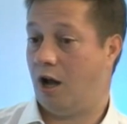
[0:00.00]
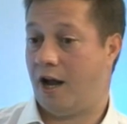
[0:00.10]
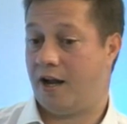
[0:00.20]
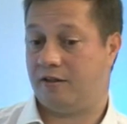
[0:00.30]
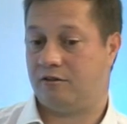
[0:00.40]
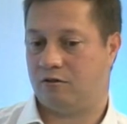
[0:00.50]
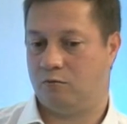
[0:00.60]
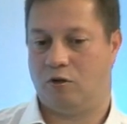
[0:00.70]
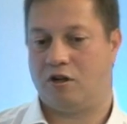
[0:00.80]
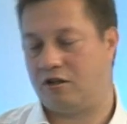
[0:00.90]
And
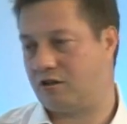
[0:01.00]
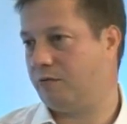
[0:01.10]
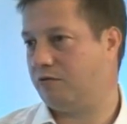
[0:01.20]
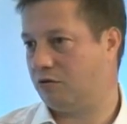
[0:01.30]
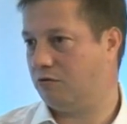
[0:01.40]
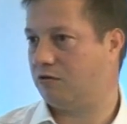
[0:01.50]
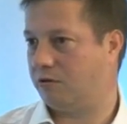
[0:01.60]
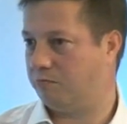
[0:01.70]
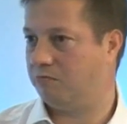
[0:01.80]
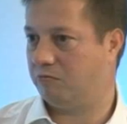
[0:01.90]
what I'll go and talk,
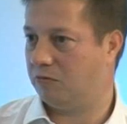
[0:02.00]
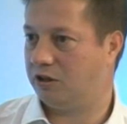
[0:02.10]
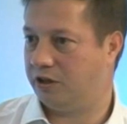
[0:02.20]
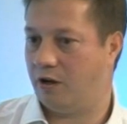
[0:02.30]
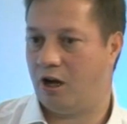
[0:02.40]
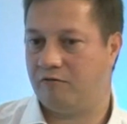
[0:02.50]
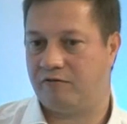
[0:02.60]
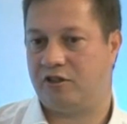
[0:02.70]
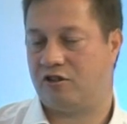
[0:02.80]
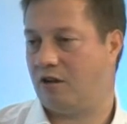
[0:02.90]

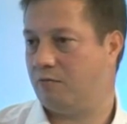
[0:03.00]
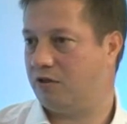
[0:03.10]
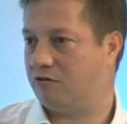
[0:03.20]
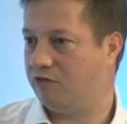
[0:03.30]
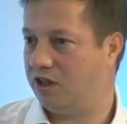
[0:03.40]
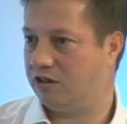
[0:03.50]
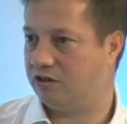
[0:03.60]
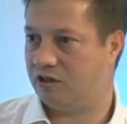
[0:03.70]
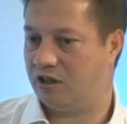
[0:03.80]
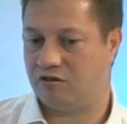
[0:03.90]
hopefully share with the
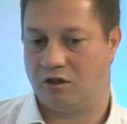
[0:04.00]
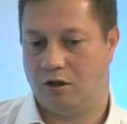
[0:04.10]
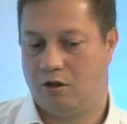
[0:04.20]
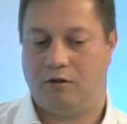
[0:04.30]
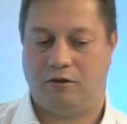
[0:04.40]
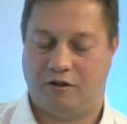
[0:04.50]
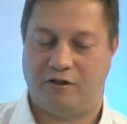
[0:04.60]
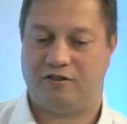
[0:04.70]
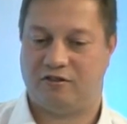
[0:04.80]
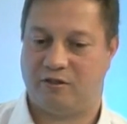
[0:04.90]
readers is, look,
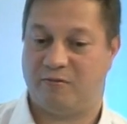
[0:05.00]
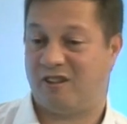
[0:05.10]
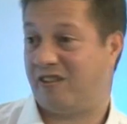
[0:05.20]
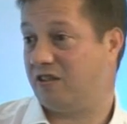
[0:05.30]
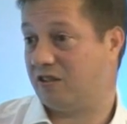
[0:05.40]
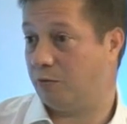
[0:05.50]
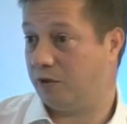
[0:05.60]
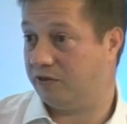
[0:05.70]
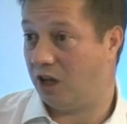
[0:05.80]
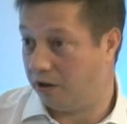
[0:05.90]
this is some of the things that
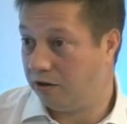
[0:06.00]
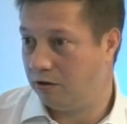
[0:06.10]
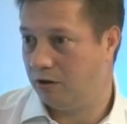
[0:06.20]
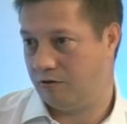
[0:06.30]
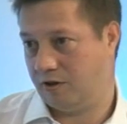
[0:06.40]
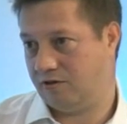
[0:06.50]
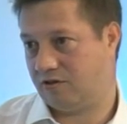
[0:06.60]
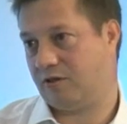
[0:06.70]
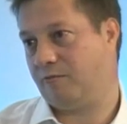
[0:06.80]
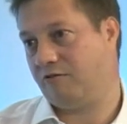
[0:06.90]
we've done. These are
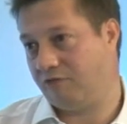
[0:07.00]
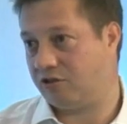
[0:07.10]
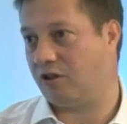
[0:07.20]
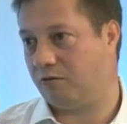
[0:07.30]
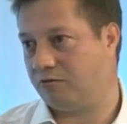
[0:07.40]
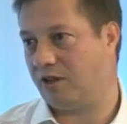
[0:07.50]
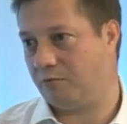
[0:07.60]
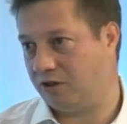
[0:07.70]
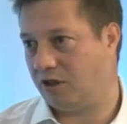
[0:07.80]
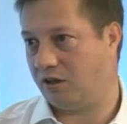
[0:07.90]
some of the results that
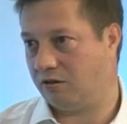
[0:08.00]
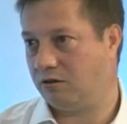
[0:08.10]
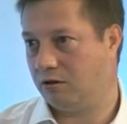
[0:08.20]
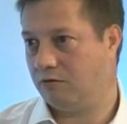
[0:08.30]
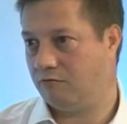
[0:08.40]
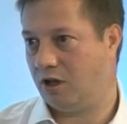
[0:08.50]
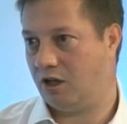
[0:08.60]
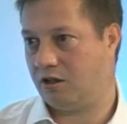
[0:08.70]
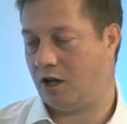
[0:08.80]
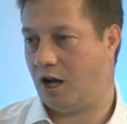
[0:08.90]
we've done,
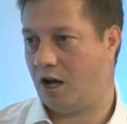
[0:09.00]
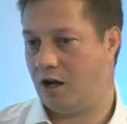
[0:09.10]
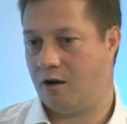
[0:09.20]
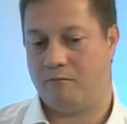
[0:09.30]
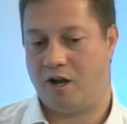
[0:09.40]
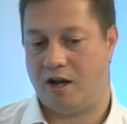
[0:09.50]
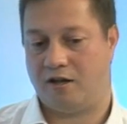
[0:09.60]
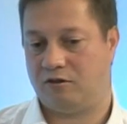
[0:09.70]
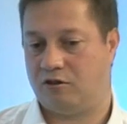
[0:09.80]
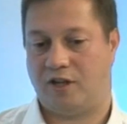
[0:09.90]
right?
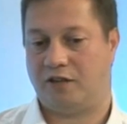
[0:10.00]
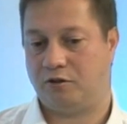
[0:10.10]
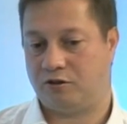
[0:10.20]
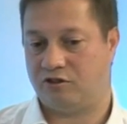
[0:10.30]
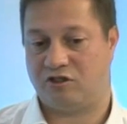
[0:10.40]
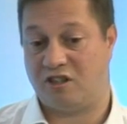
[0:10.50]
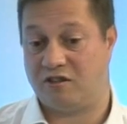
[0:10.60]
And that you can see.